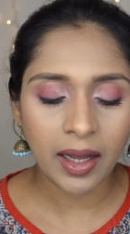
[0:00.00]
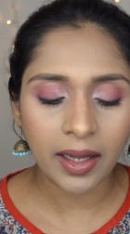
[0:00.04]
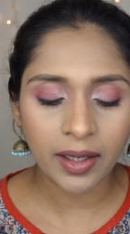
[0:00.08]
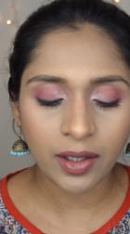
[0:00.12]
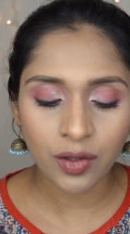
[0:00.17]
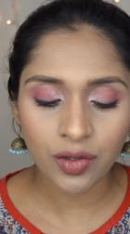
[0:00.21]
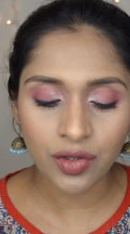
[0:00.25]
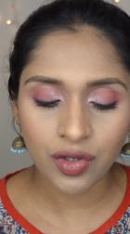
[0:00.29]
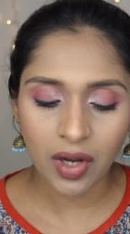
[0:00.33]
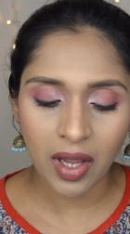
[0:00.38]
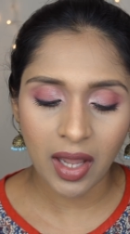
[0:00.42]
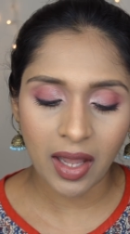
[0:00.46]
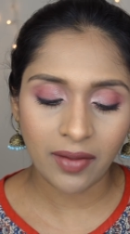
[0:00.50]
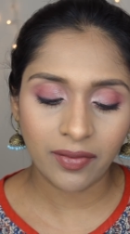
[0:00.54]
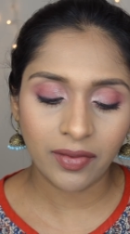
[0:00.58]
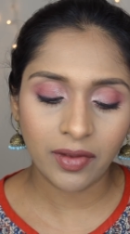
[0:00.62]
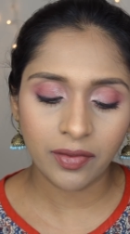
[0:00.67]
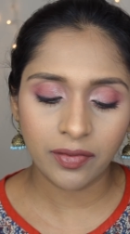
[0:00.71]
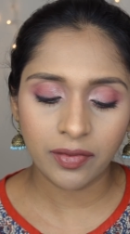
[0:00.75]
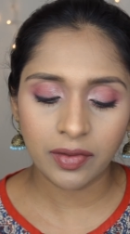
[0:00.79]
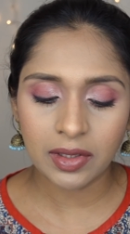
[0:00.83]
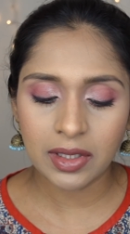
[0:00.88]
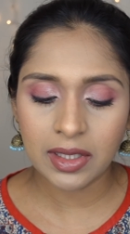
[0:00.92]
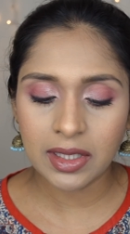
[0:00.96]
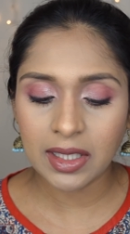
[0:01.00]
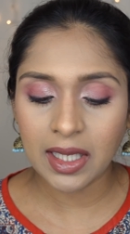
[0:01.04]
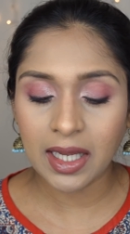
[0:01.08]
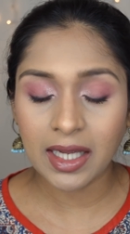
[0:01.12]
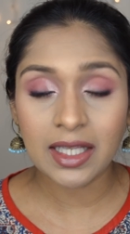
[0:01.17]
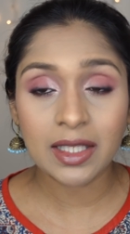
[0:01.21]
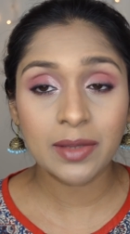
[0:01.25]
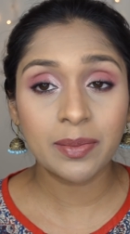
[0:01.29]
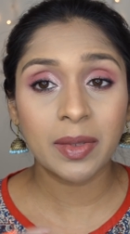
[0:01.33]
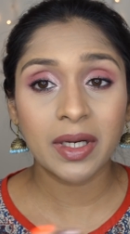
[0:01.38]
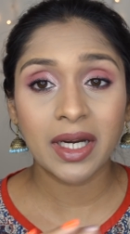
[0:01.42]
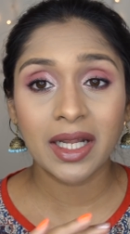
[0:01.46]
I used to have the full
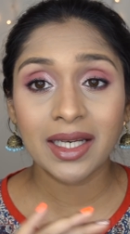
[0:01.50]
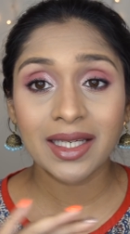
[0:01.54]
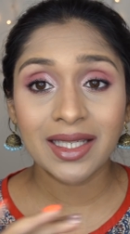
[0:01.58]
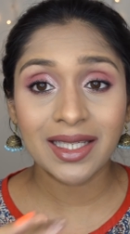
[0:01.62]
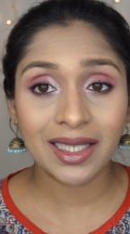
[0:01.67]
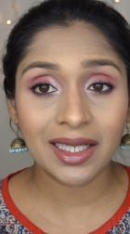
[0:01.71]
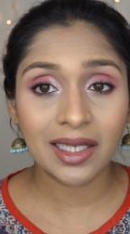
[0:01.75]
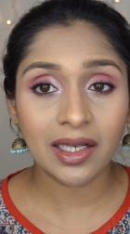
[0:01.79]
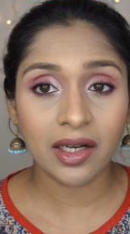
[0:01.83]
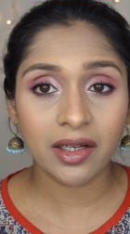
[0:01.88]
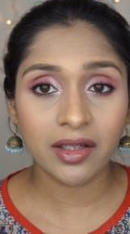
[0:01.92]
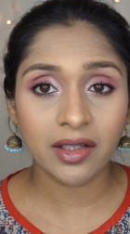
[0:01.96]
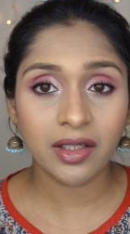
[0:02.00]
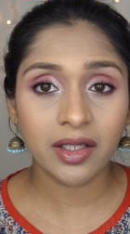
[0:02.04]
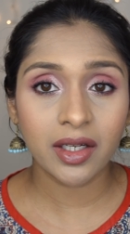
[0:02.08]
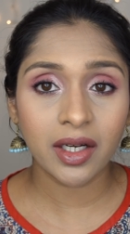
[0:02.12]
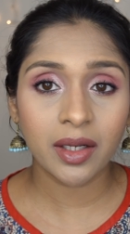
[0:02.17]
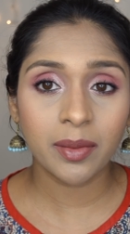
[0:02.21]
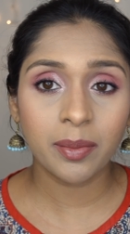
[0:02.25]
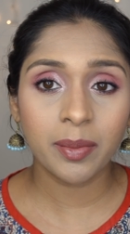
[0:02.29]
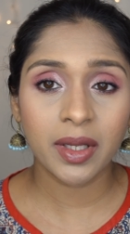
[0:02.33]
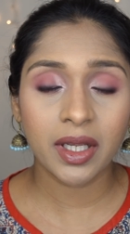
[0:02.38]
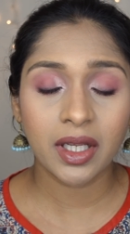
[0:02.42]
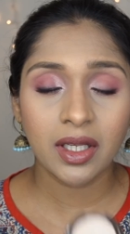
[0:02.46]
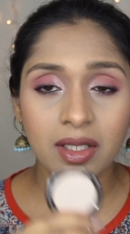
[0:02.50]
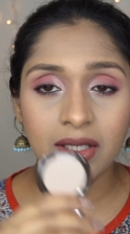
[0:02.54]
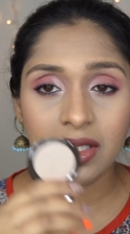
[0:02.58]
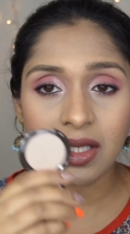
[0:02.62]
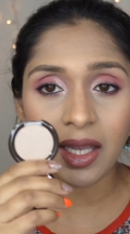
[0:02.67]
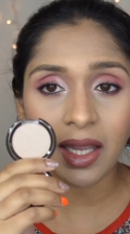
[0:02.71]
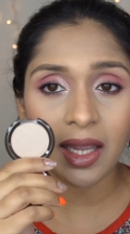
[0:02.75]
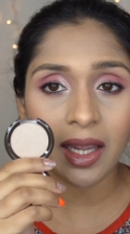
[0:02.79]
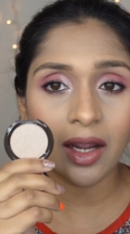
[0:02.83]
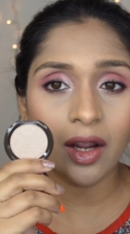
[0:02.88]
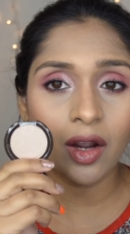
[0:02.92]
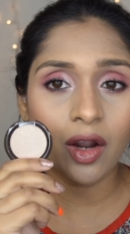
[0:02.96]
size, but I decluttered it because
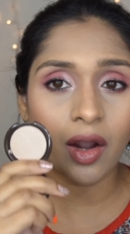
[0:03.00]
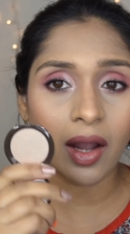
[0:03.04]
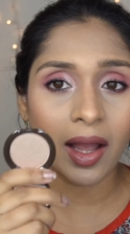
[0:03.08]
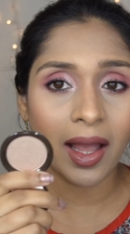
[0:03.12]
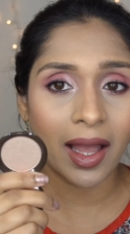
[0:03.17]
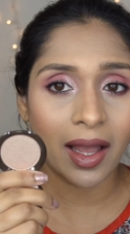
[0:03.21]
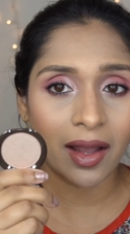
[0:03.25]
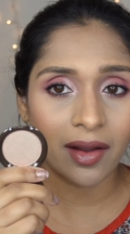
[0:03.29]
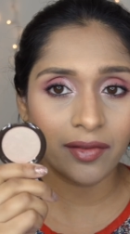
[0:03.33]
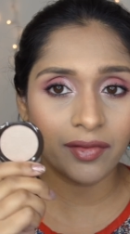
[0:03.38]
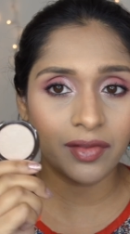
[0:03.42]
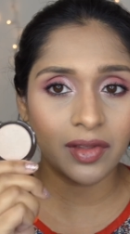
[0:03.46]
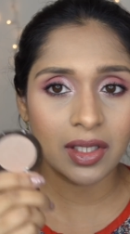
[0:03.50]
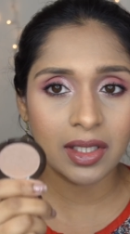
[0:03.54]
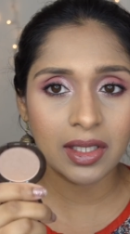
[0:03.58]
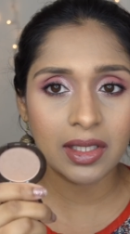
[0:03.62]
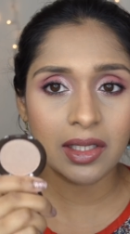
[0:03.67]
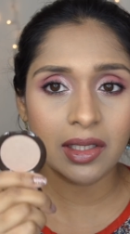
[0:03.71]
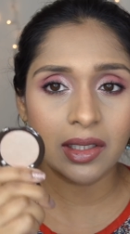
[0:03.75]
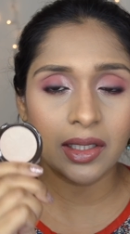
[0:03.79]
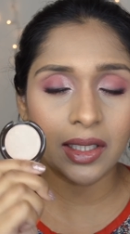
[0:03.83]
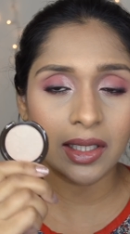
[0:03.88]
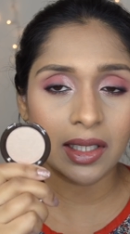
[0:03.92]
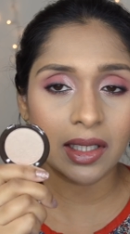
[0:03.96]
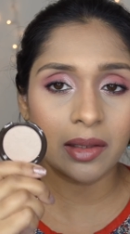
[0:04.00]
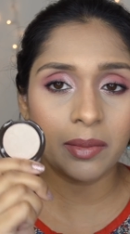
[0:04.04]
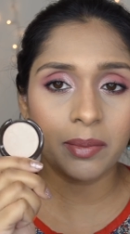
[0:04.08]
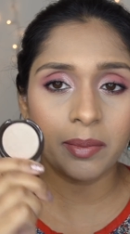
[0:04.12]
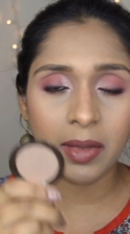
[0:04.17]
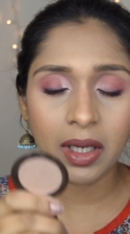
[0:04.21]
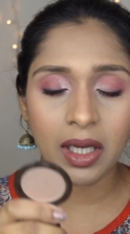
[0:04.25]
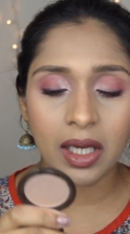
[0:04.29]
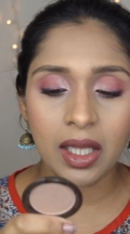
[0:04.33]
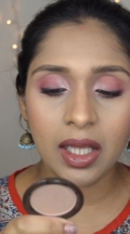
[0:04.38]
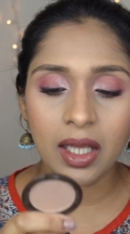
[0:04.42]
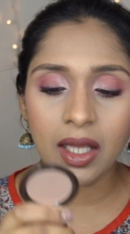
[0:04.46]
I have this little
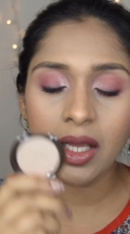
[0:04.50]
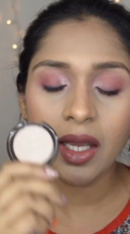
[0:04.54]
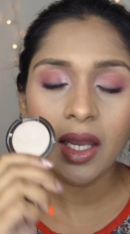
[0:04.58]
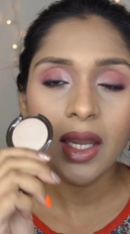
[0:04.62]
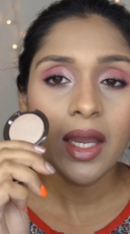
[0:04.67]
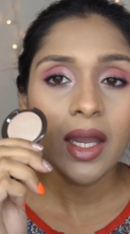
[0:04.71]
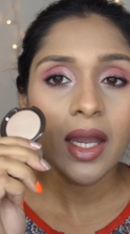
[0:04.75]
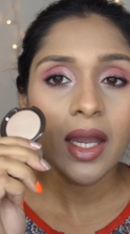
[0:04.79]
mini.